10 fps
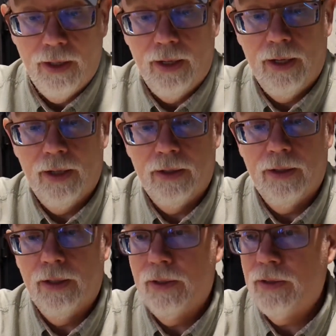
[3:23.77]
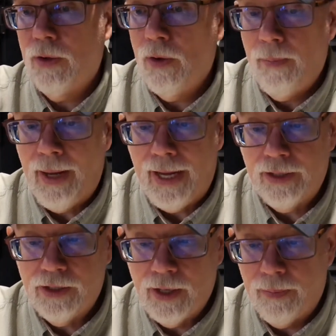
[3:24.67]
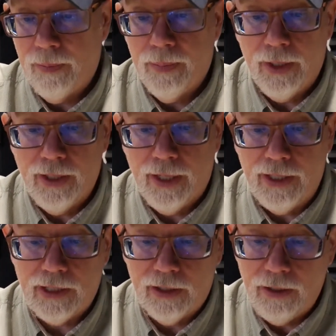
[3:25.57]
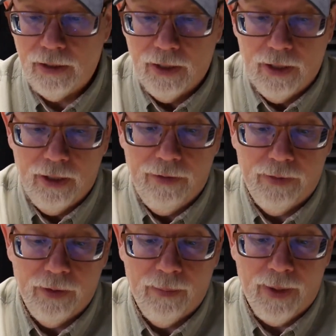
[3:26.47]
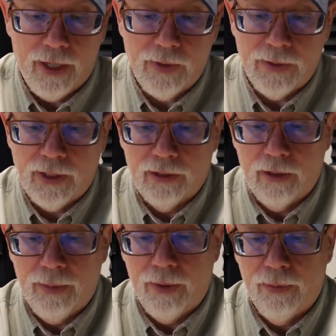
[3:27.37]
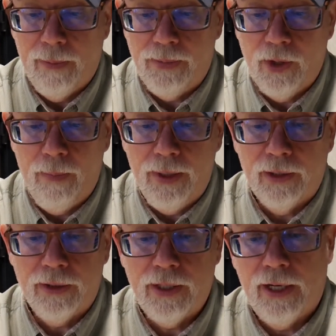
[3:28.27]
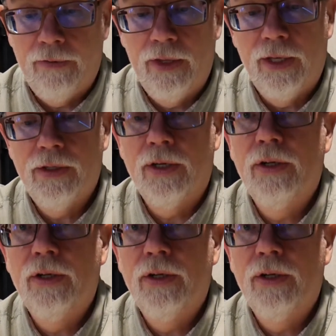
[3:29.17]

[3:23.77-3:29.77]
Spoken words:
and it's all packaged up pretty nicely. Even though the box was a little bit ripped open, it looks like everything's in